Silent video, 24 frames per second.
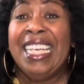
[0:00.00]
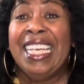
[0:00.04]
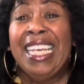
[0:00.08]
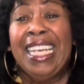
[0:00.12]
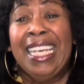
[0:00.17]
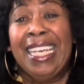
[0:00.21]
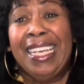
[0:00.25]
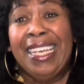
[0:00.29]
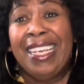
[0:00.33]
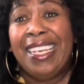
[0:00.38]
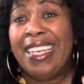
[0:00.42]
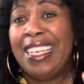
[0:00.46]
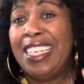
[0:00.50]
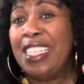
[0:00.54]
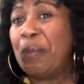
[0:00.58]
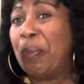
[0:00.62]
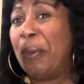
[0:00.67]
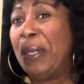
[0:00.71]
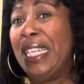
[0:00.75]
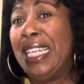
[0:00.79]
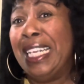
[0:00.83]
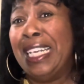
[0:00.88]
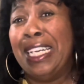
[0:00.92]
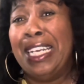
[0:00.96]
he's
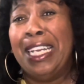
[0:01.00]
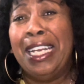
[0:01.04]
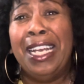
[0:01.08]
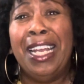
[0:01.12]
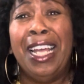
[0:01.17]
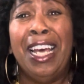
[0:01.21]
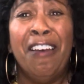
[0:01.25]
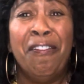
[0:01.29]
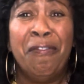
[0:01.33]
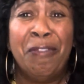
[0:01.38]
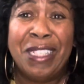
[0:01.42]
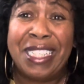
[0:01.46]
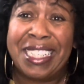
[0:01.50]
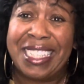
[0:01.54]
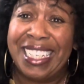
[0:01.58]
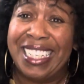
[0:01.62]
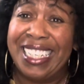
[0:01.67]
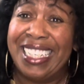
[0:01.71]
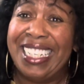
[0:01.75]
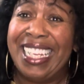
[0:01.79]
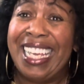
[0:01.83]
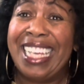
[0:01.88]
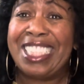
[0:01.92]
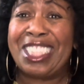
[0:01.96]
been in love with
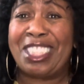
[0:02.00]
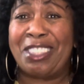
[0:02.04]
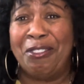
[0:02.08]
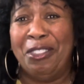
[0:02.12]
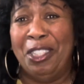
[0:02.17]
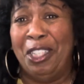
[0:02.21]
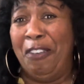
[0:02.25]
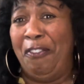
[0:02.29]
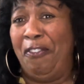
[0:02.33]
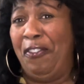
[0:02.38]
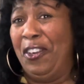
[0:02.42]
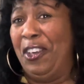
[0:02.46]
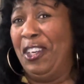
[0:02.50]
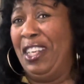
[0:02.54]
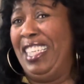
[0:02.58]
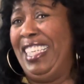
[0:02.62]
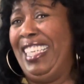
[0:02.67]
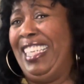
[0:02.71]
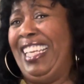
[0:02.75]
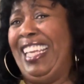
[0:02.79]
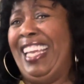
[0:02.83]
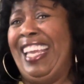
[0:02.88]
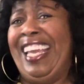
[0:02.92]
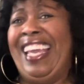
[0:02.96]
Celestial for
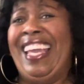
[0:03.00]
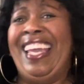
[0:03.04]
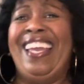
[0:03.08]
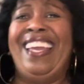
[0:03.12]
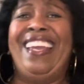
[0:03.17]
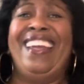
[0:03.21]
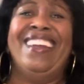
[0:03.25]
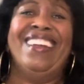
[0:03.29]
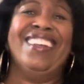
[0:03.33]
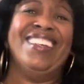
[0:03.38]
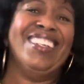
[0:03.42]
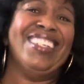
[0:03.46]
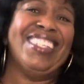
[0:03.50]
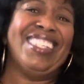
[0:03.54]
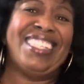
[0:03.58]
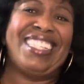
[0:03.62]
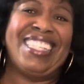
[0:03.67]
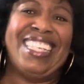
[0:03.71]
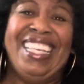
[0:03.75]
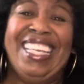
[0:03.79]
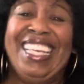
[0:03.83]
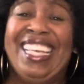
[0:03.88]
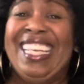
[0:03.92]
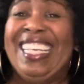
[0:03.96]
years.
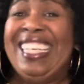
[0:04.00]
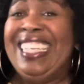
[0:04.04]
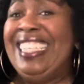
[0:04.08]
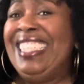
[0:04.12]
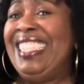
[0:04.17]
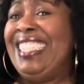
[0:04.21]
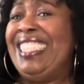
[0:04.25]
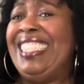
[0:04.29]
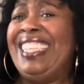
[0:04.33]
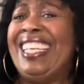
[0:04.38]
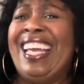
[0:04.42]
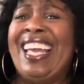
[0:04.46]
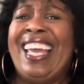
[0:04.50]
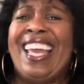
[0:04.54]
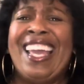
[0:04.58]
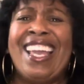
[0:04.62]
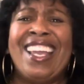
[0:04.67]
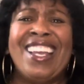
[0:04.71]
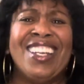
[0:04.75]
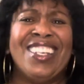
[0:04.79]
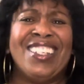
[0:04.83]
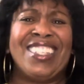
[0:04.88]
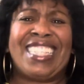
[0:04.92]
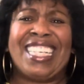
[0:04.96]

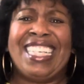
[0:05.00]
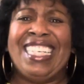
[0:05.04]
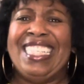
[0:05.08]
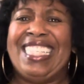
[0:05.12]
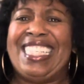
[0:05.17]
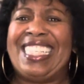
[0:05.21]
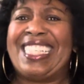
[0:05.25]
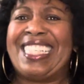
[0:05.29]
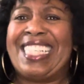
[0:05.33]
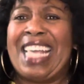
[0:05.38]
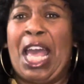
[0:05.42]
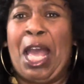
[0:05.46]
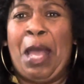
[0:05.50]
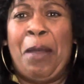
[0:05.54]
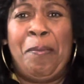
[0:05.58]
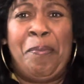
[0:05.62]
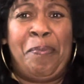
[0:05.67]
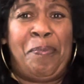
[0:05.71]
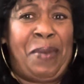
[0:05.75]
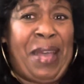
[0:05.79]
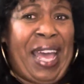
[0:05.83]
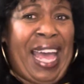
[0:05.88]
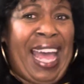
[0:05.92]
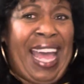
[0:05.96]
Years. He
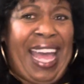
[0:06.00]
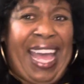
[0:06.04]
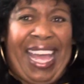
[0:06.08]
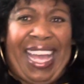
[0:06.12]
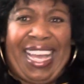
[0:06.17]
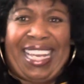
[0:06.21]
sat back.